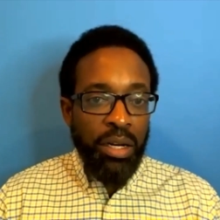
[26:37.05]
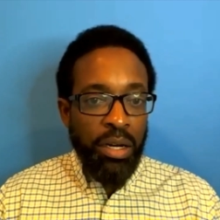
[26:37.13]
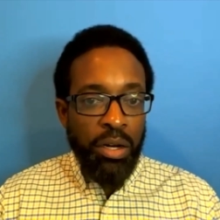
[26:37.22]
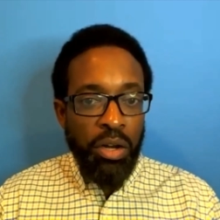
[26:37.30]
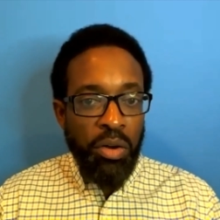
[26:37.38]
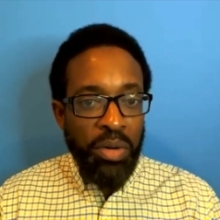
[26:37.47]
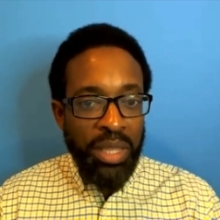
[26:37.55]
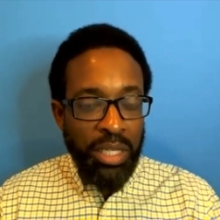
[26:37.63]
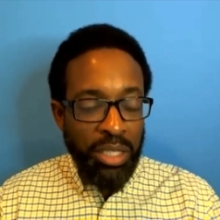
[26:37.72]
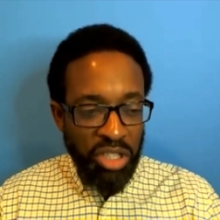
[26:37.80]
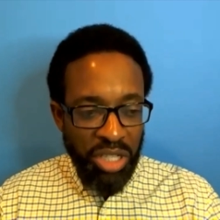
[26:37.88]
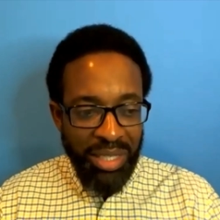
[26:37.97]
knowing
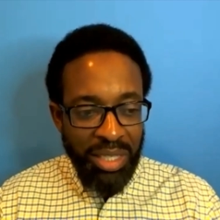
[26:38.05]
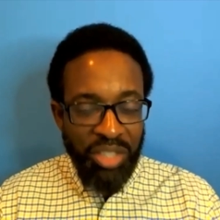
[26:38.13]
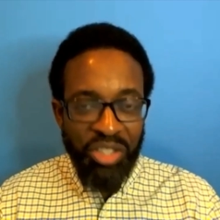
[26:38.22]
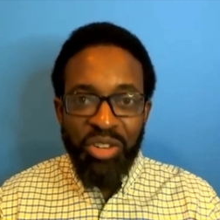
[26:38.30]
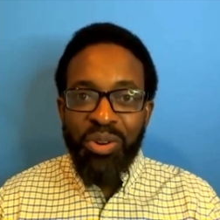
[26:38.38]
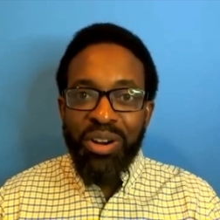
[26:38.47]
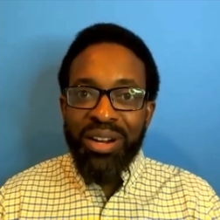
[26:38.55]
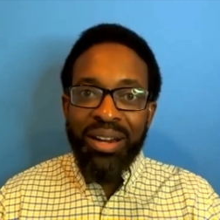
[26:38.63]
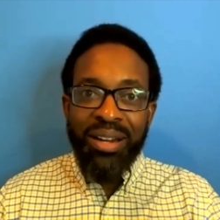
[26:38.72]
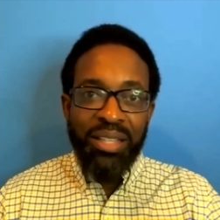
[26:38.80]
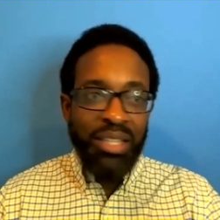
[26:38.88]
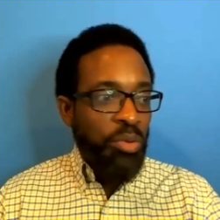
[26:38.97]
that just as you
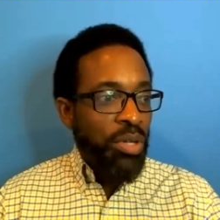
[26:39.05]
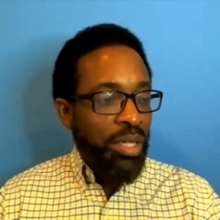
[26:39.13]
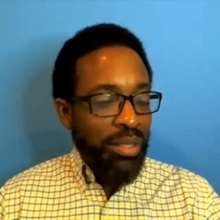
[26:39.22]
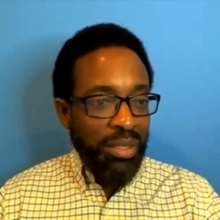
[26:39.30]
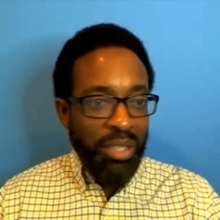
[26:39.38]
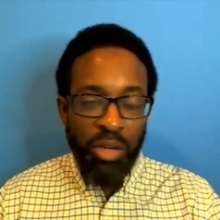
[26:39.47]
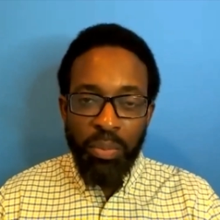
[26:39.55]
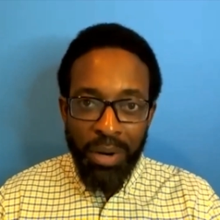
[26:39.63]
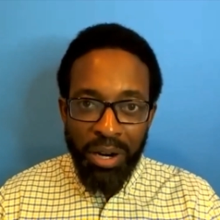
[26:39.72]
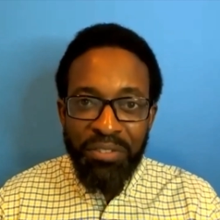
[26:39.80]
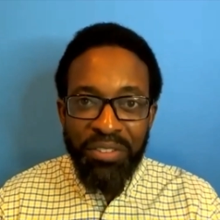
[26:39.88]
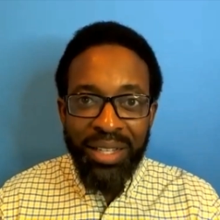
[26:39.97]
are, you're
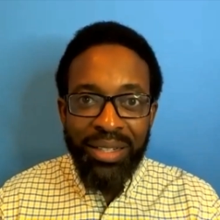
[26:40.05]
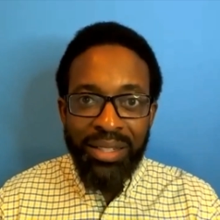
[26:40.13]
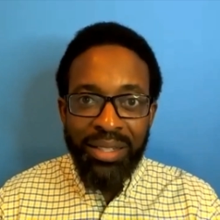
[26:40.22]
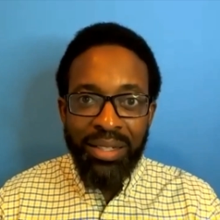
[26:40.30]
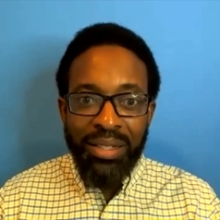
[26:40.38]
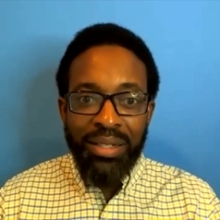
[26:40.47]
perfect.